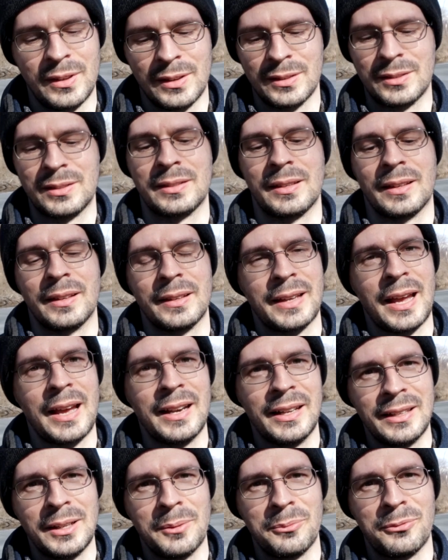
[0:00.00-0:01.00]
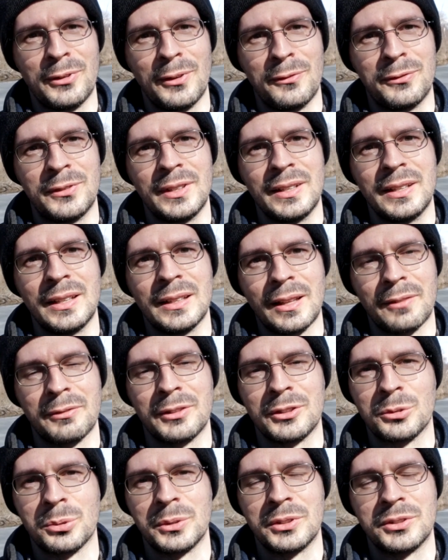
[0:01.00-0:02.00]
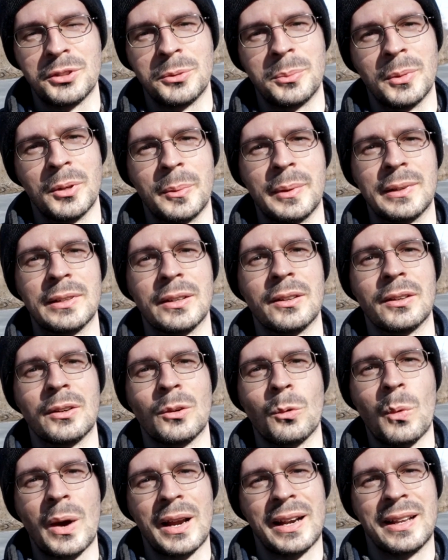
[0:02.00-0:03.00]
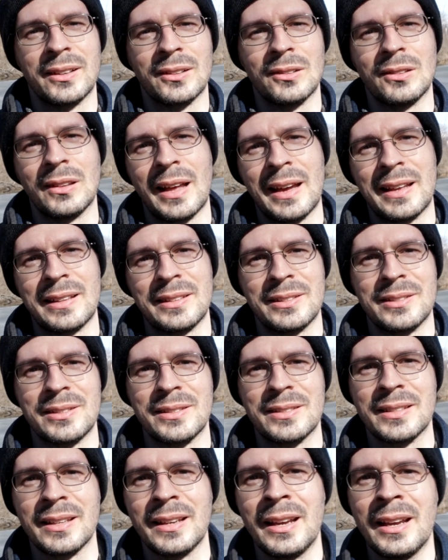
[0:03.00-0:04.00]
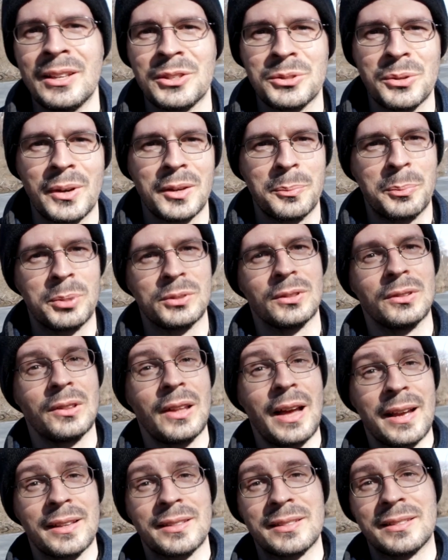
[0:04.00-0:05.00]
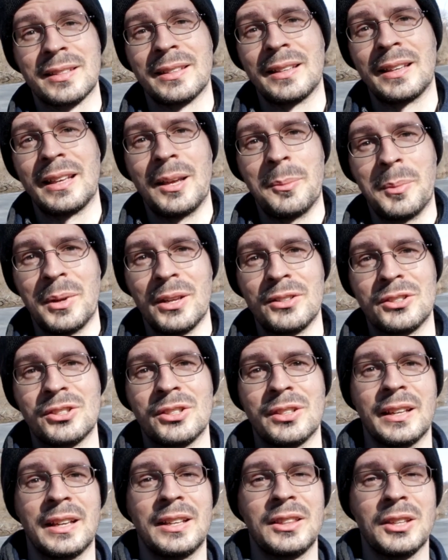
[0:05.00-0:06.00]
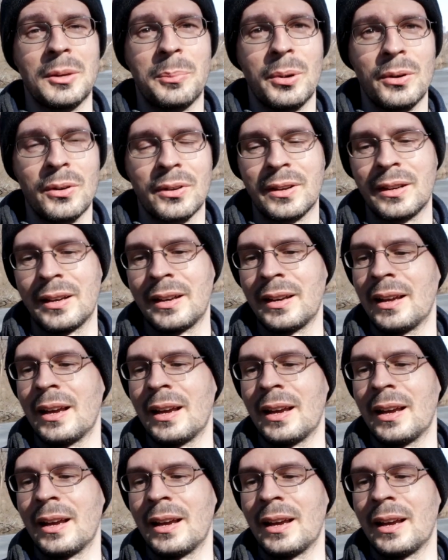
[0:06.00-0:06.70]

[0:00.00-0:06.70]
this Canon M fifty eleven to twenty-two millimeter wide-angle lens, so I can put the last image in the book